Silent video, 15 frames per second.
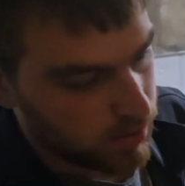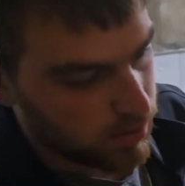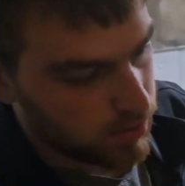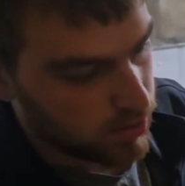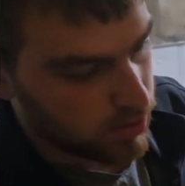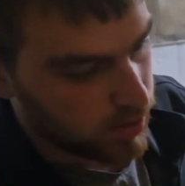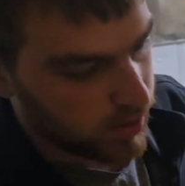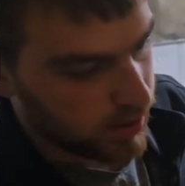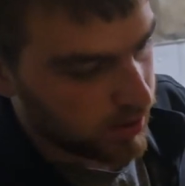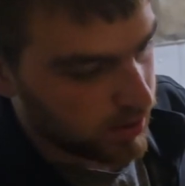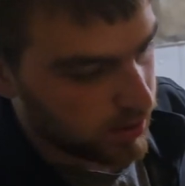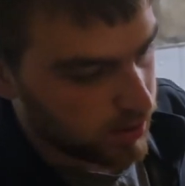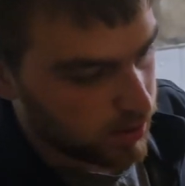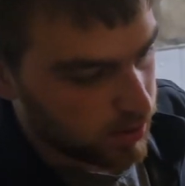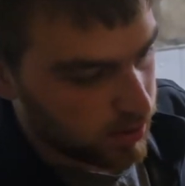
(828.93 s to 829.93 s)
so
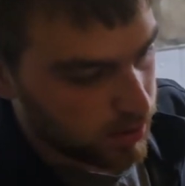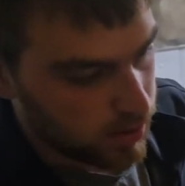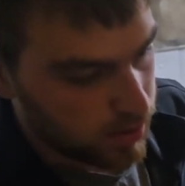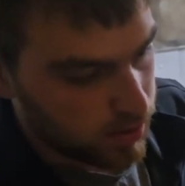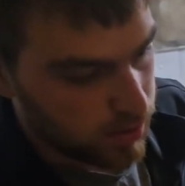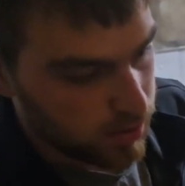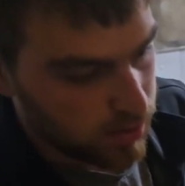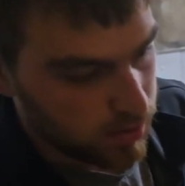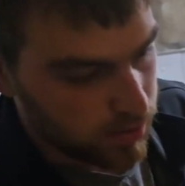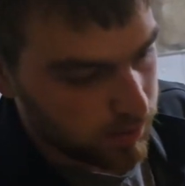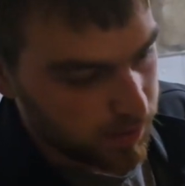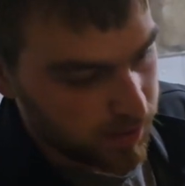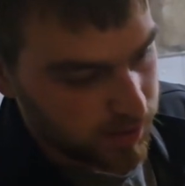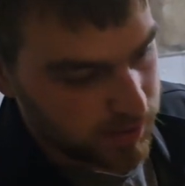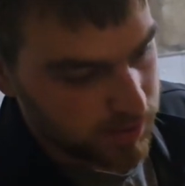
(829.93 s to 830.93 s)
that the
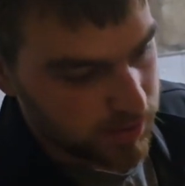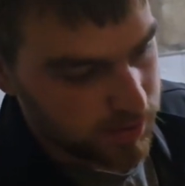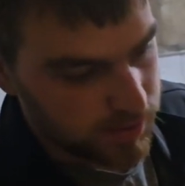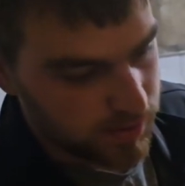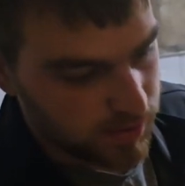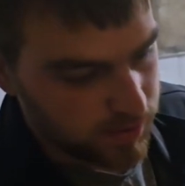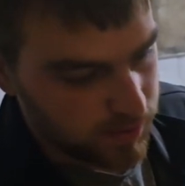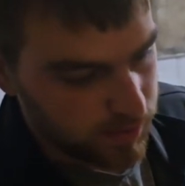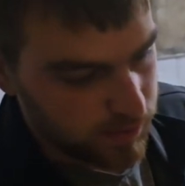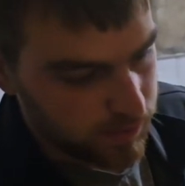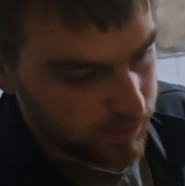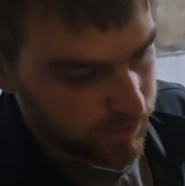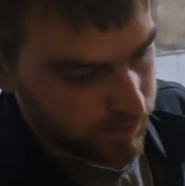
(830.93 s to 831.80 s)
backside's heavy.